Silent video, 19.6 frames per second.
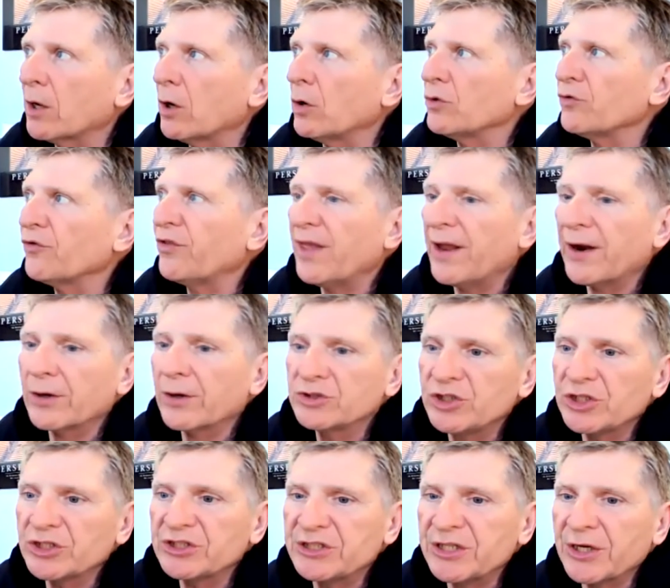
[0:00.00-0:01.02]
goes there.
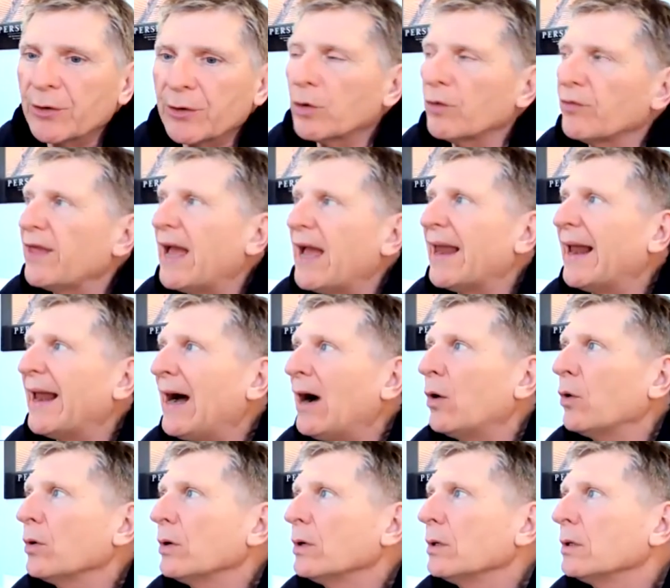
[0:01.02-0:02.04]
Just zero that
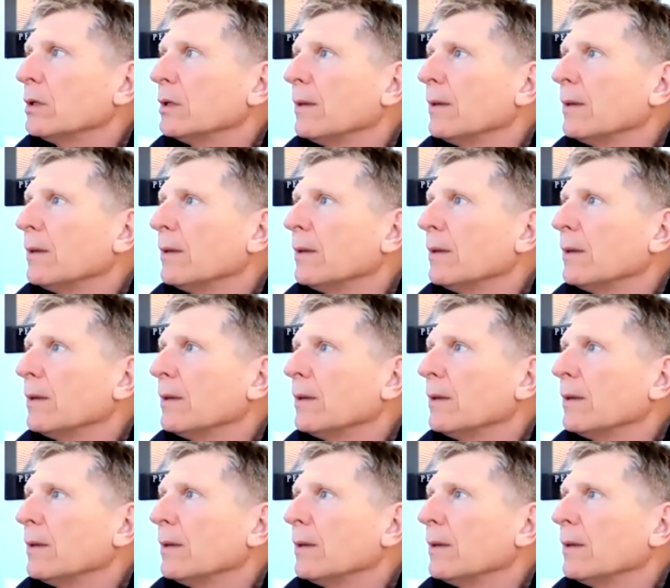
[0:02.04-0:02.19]
out.